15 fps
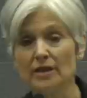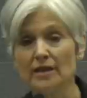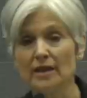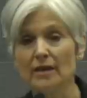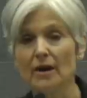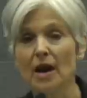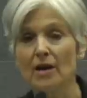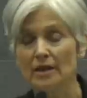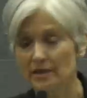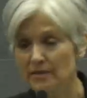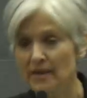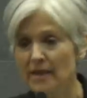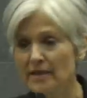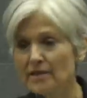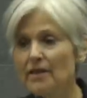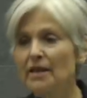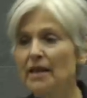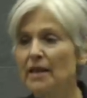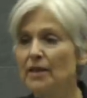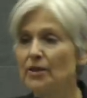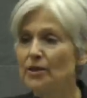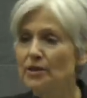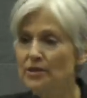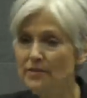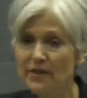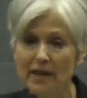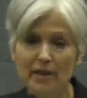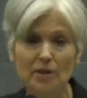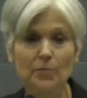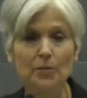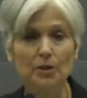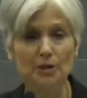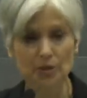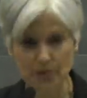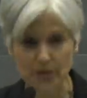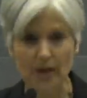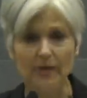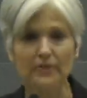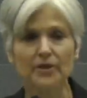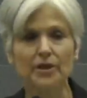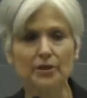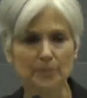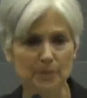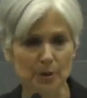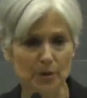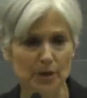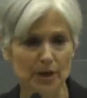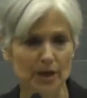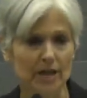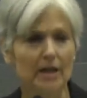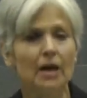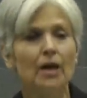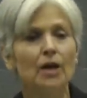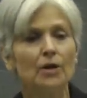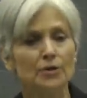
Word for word: that there are investigators available to every community.